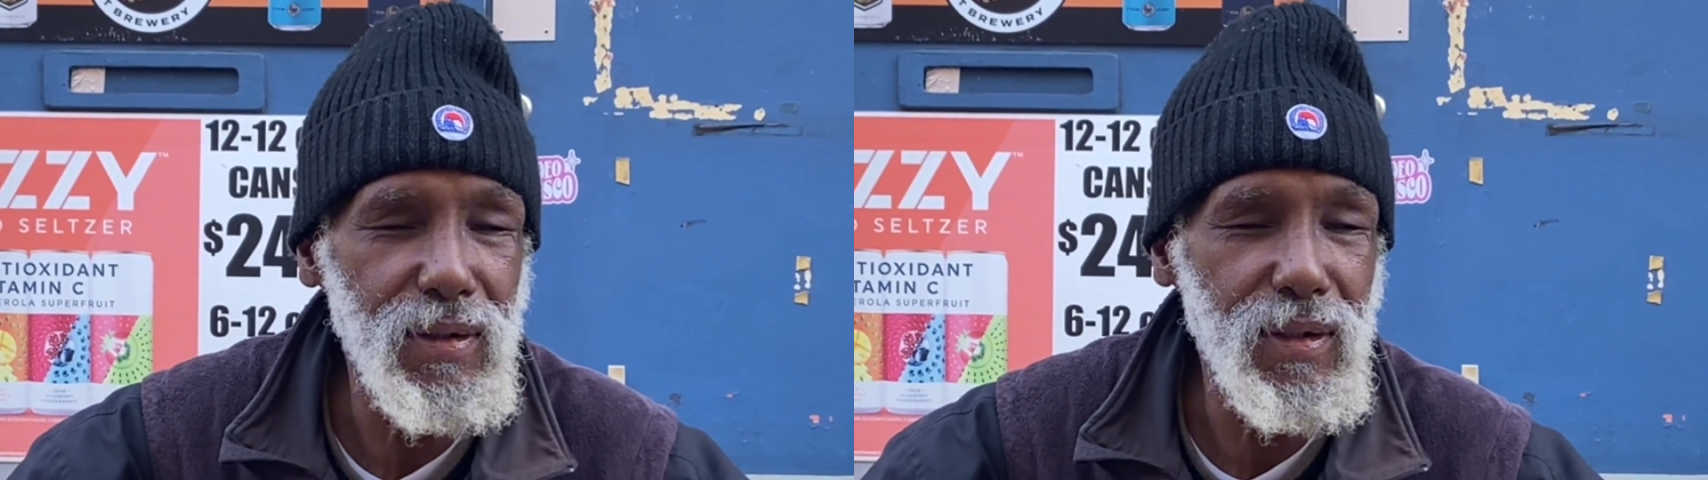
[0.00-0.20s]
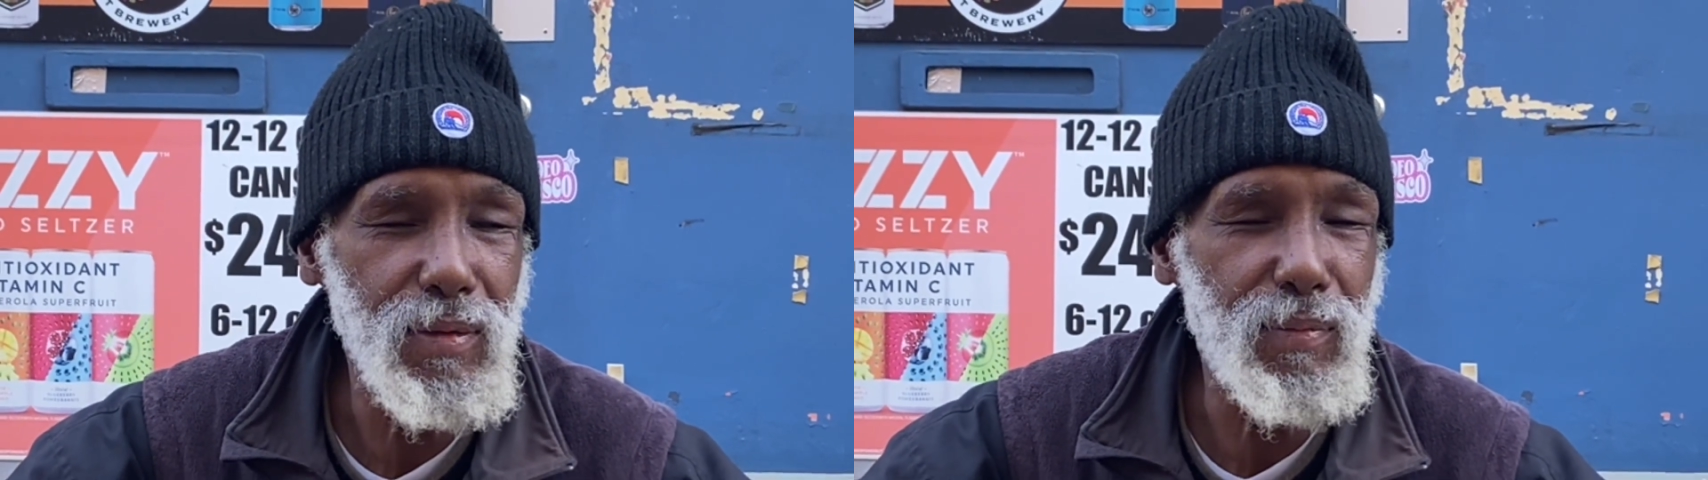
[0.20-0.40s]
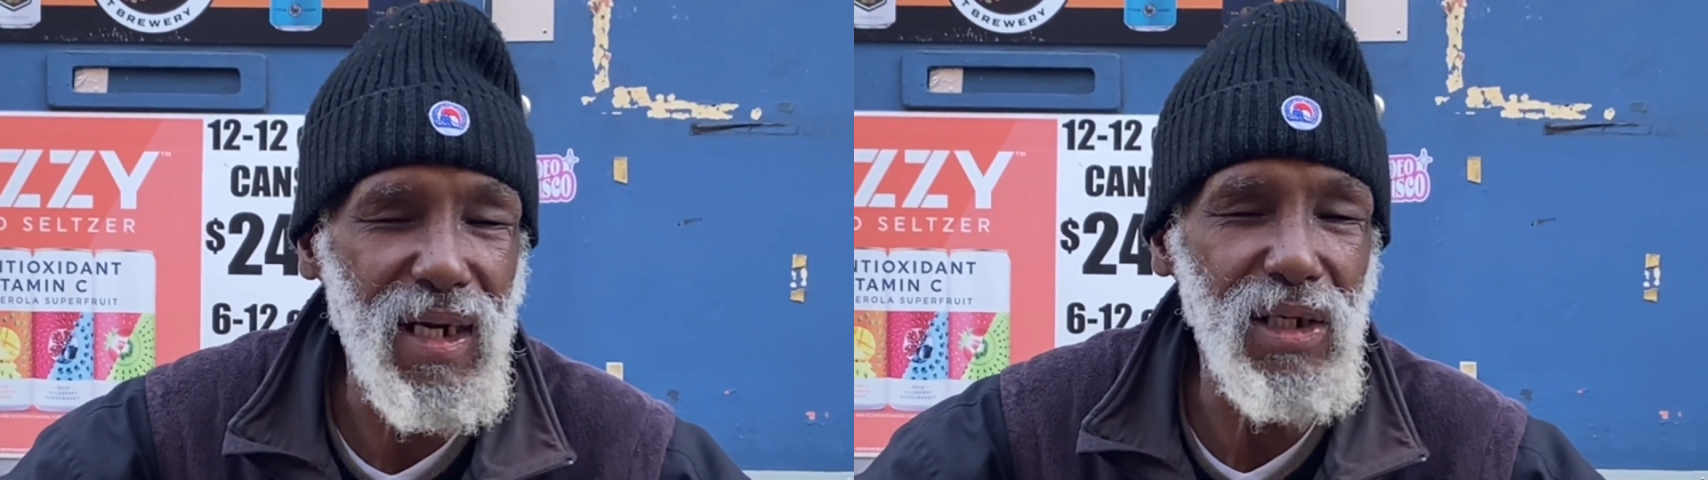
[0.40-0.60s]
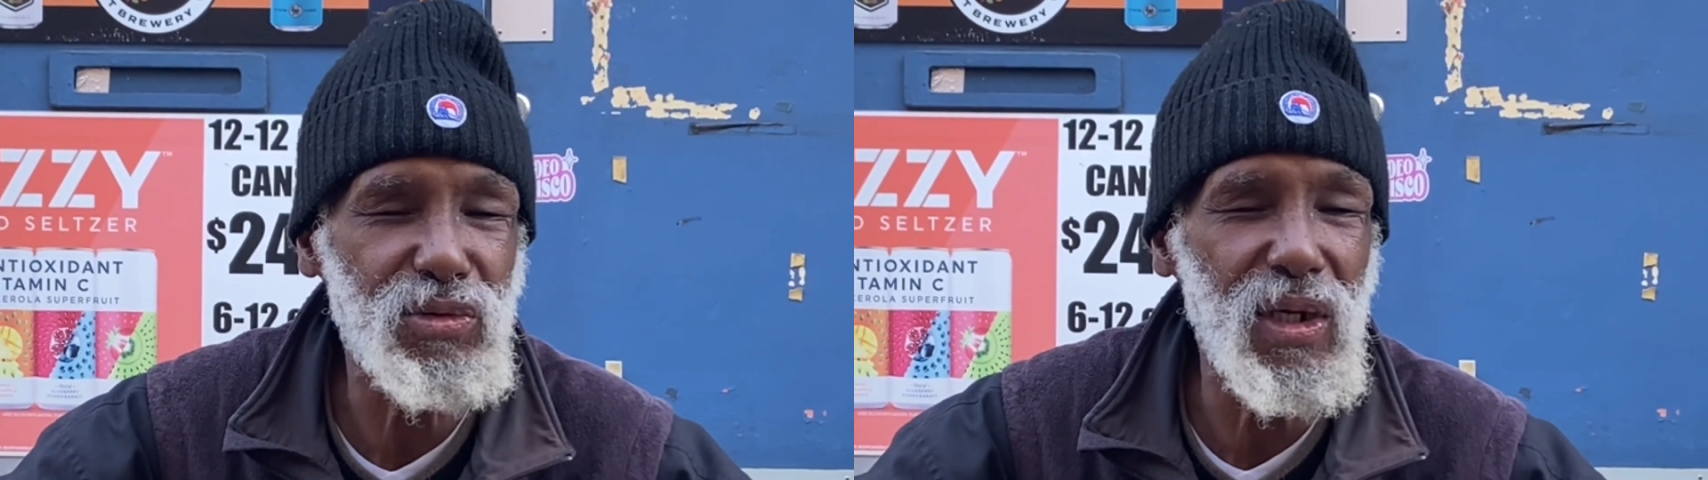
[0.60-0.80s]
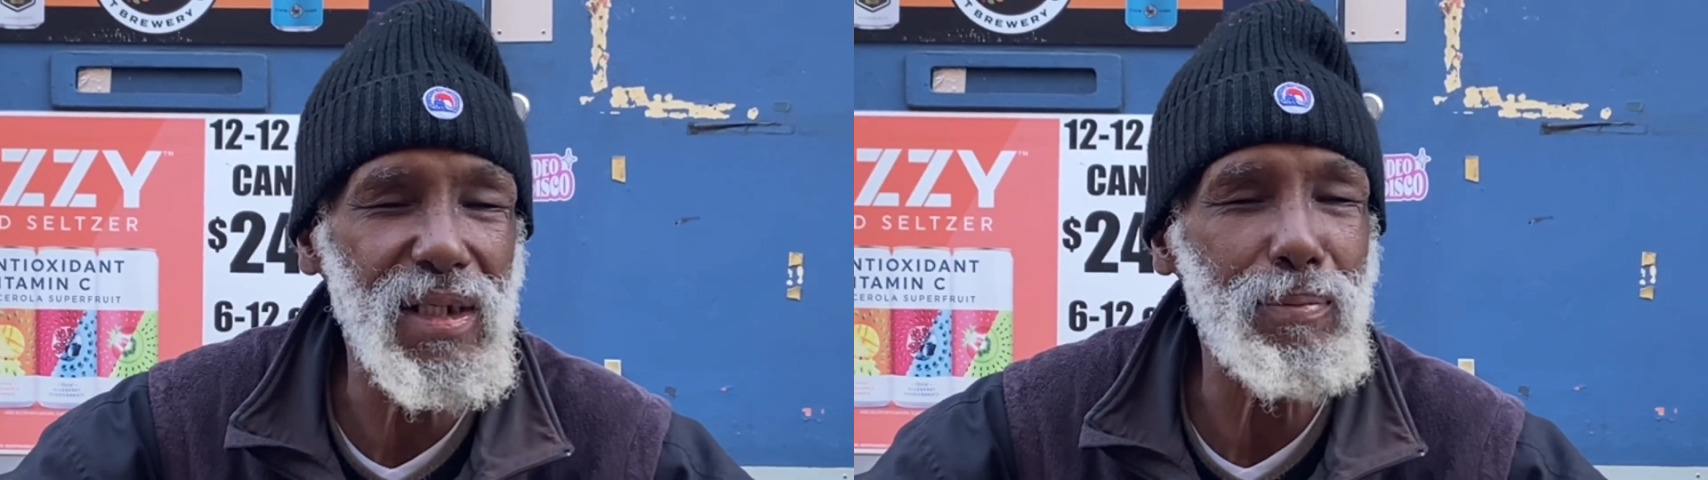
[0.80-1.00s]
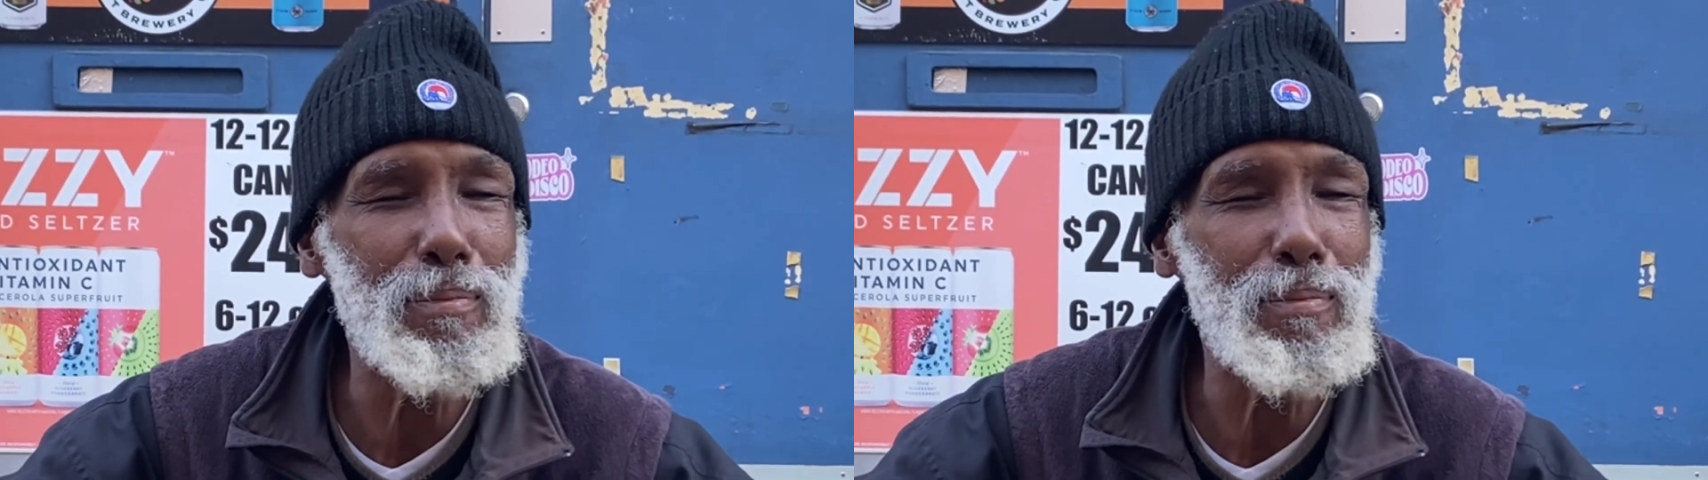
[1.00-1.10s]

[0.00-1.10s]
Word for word: Okay. But I drink